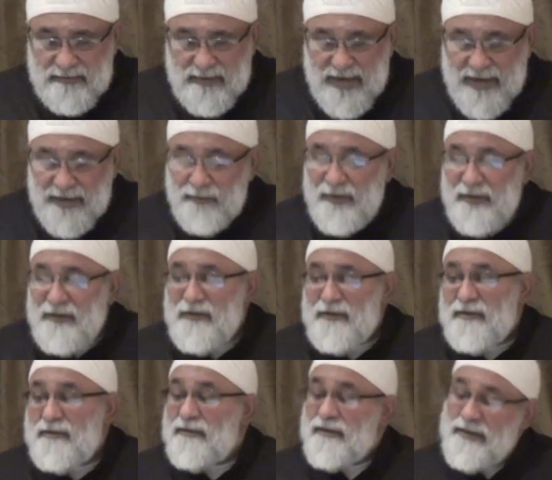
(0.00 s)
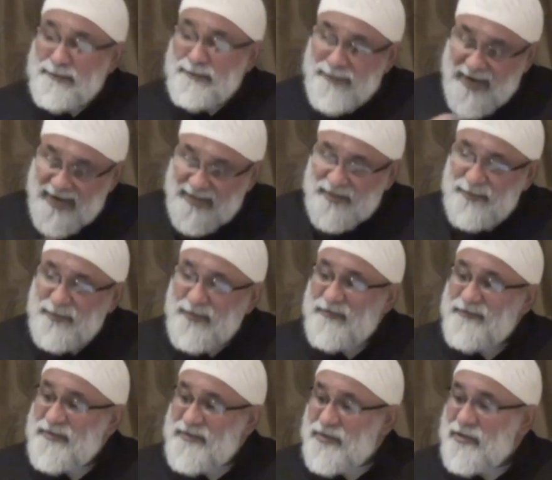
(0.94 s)
the past
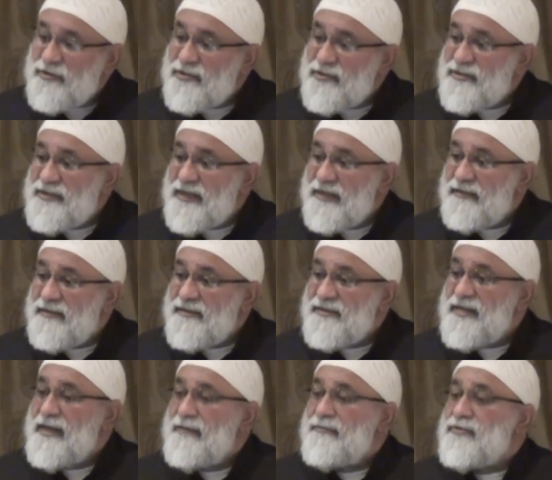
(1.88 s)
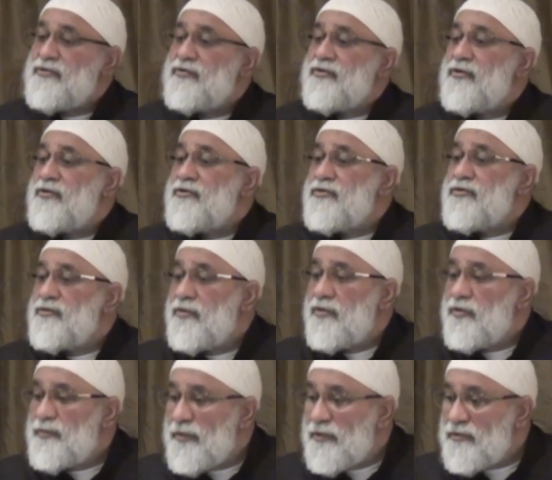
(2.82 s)
prophets also say the same to those who
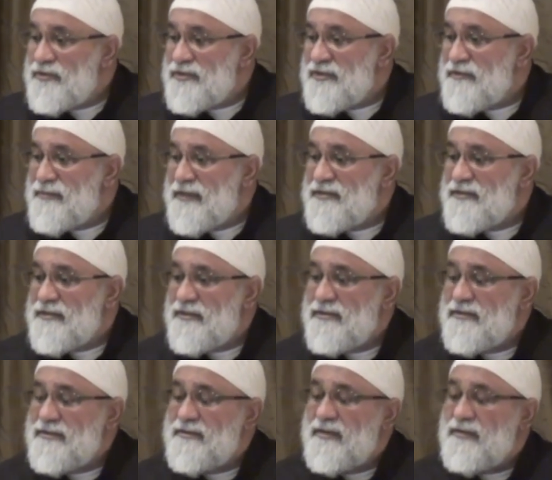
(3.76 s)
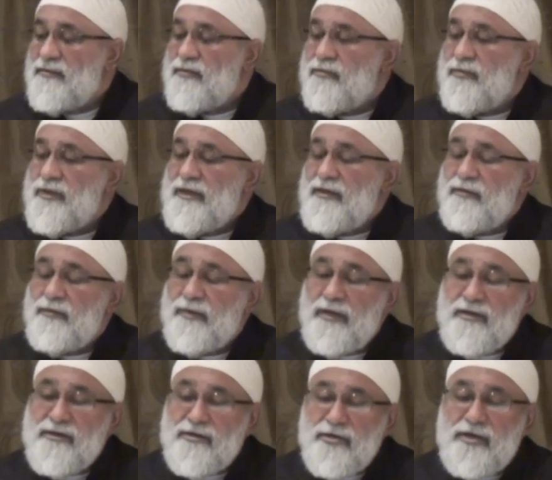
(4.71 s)
oppose the message, that we
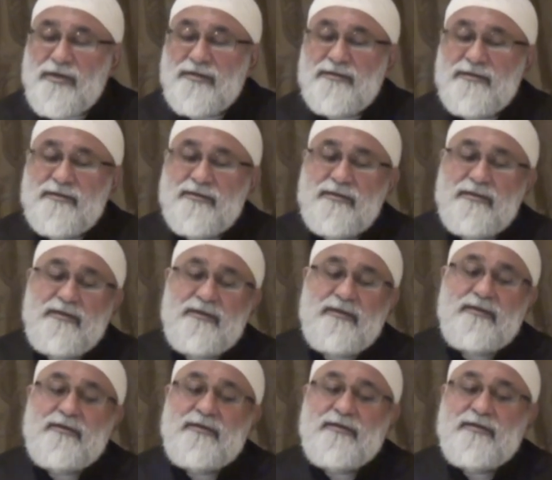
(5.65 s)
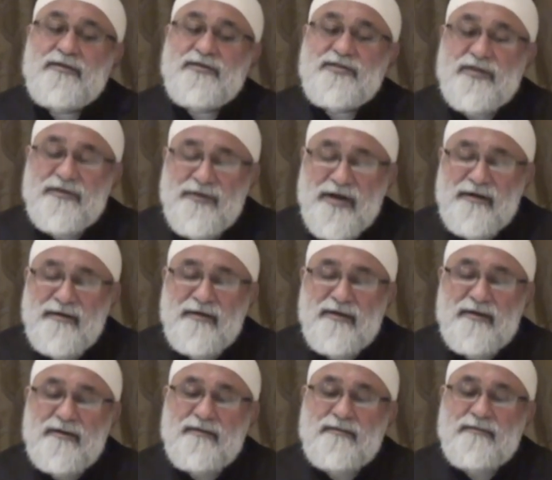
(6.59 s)
will not
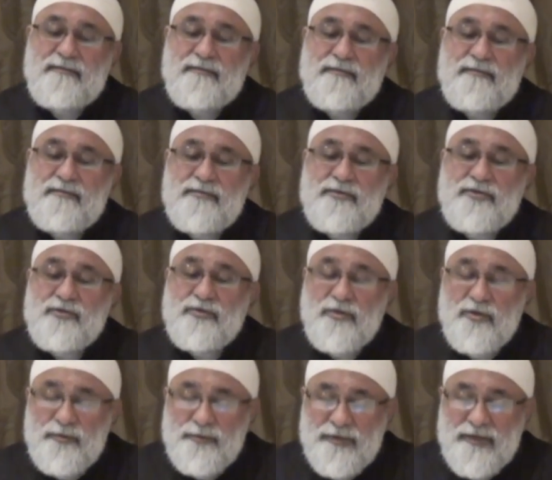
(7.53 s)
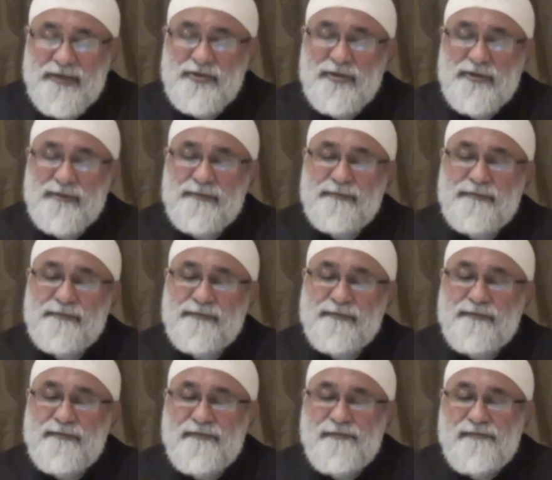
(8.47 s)
surrender to your pressure.
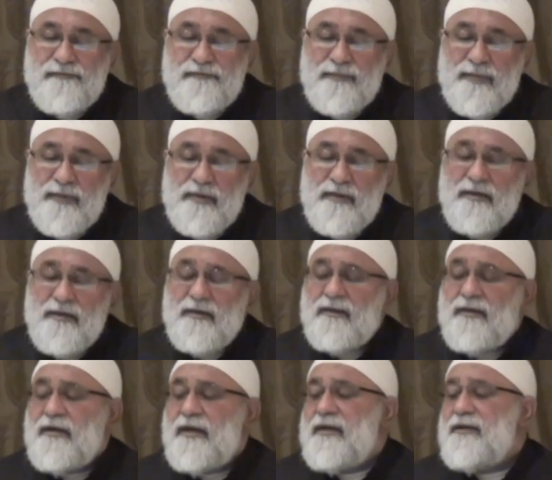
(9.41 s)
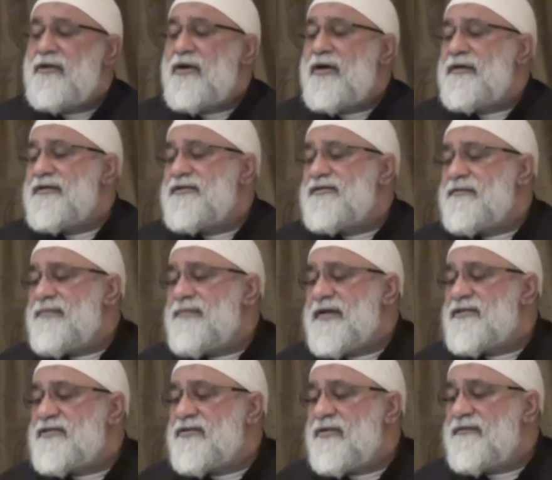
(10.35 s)
And God is the
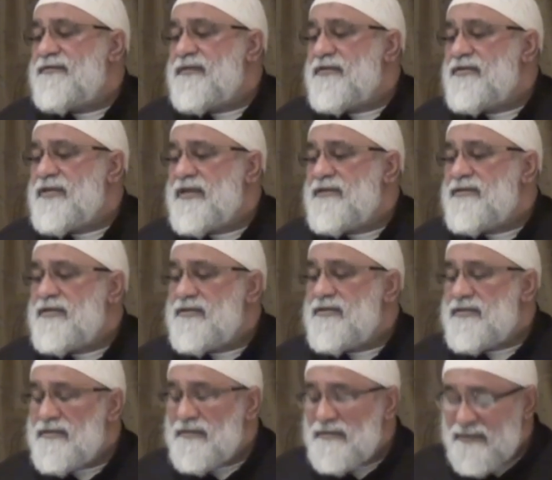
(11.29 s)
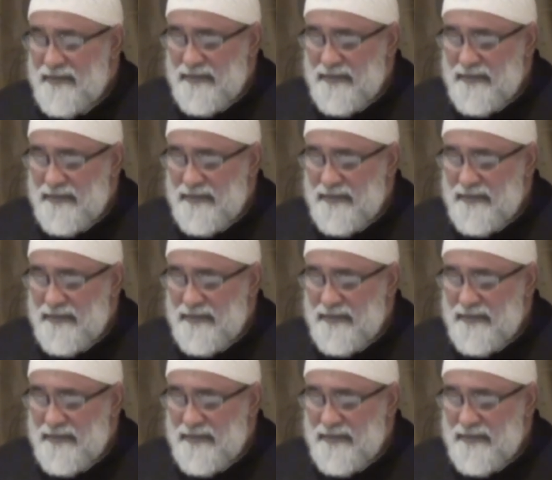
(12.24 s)
best of the judges,